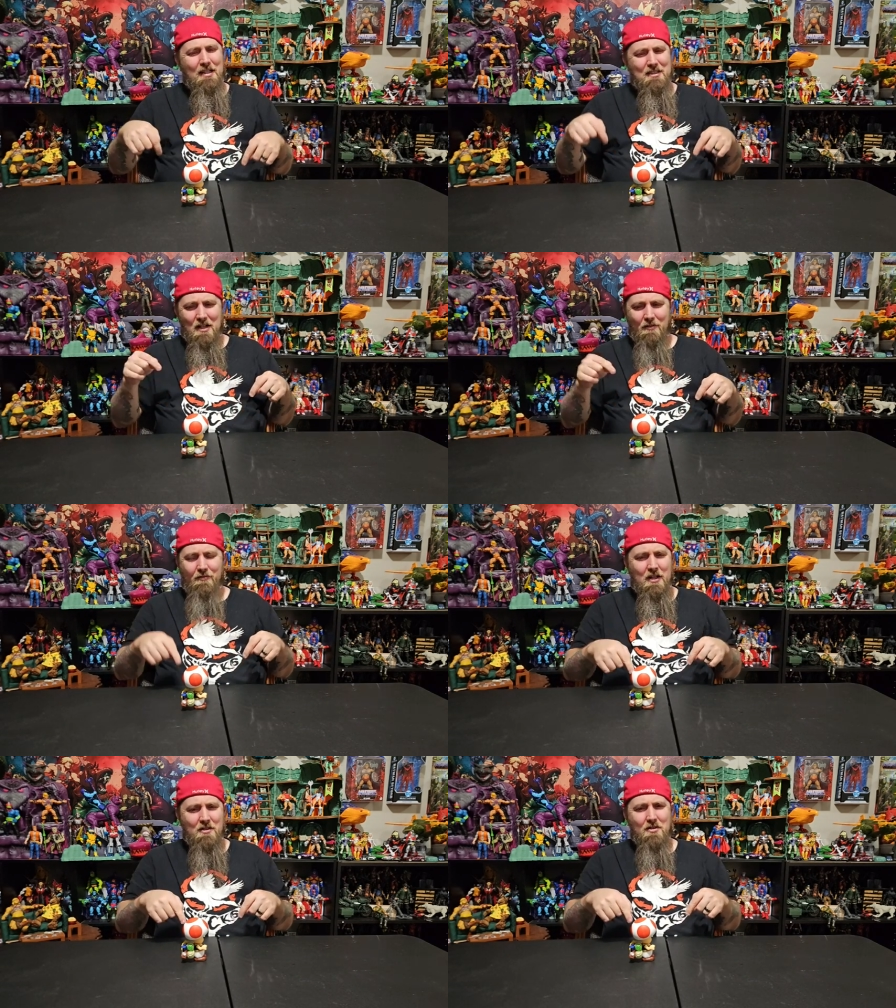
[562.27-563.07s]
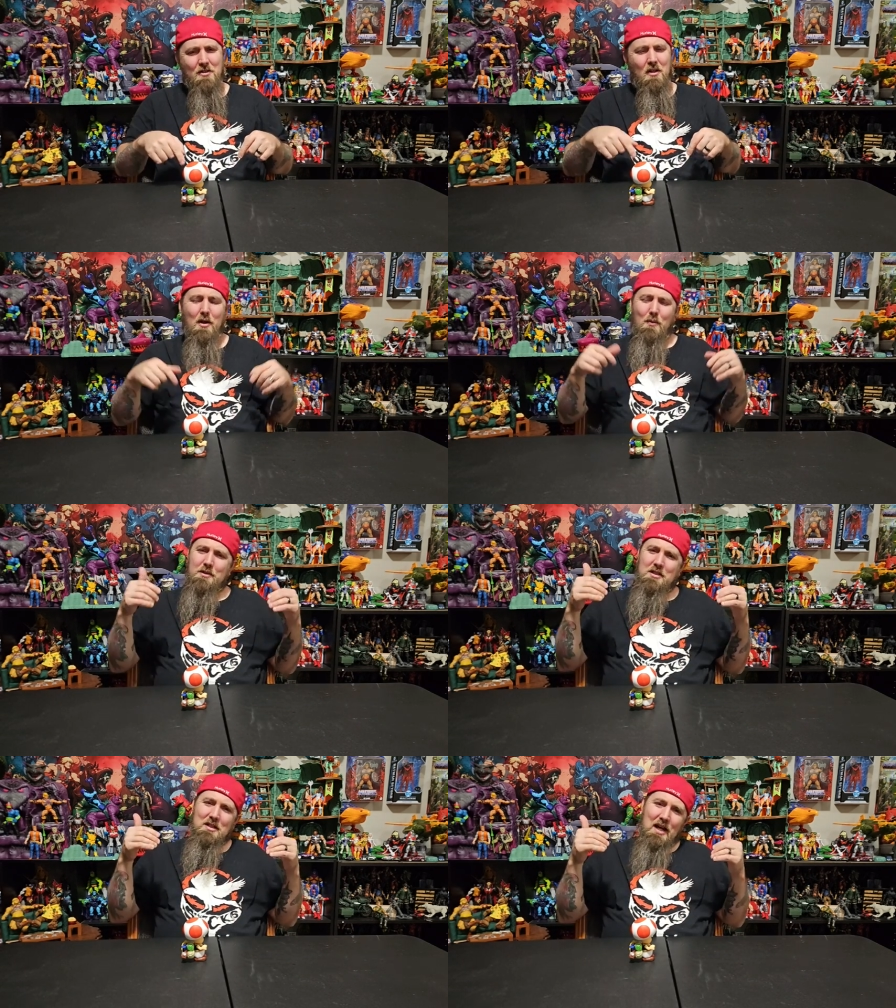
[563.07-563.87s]
Is that a feature?
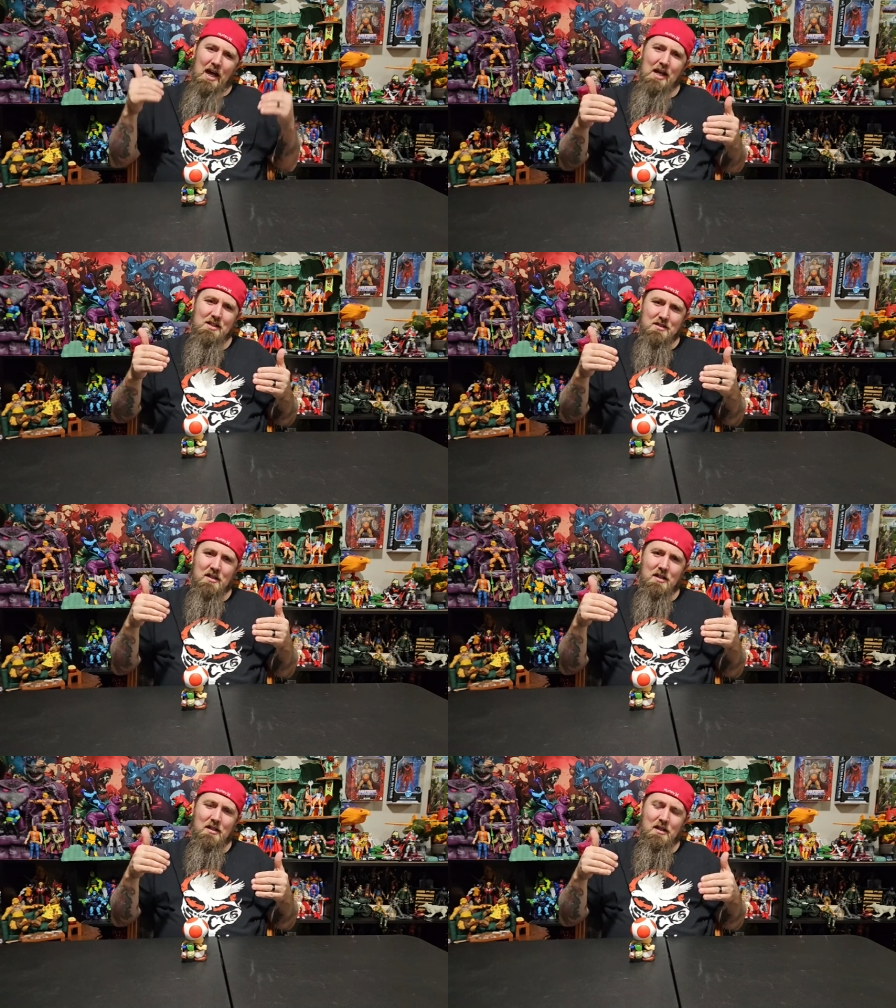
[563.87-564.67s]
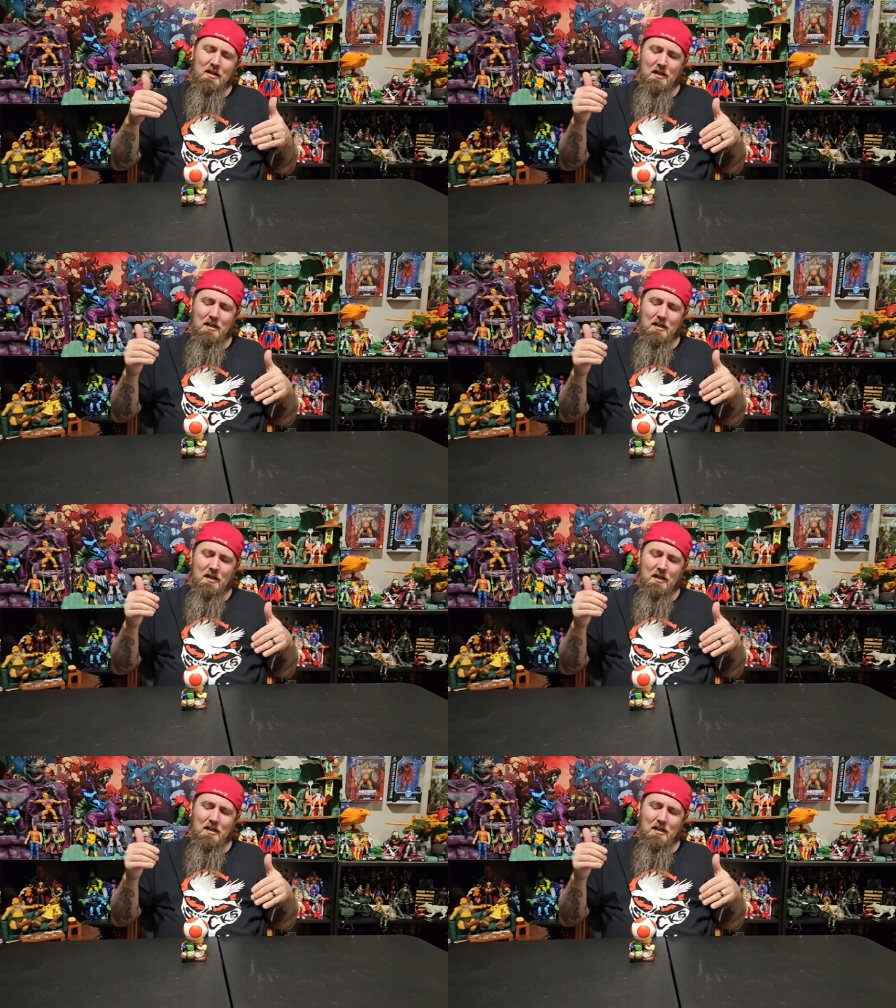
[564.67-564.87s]
Was it an accident?